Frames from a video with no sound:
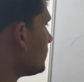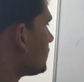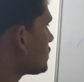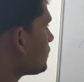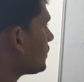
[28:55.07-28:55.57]

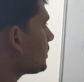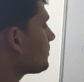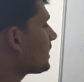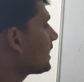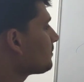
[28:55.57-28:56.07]
This is what your
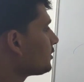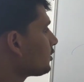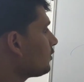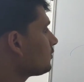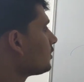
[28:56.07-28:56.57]
Parliament
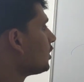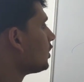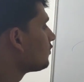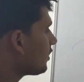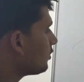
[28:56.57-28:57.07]
of
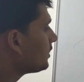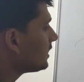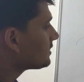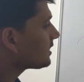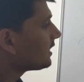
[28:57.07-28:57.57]
Foul
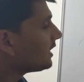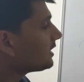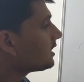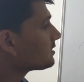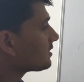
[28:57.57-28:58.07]
is, and
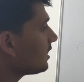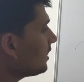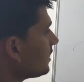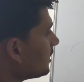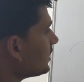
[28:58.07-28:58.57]
it is
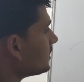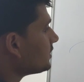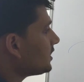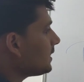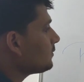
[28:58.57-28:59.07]
a
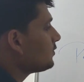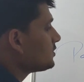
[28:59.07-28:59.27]
dream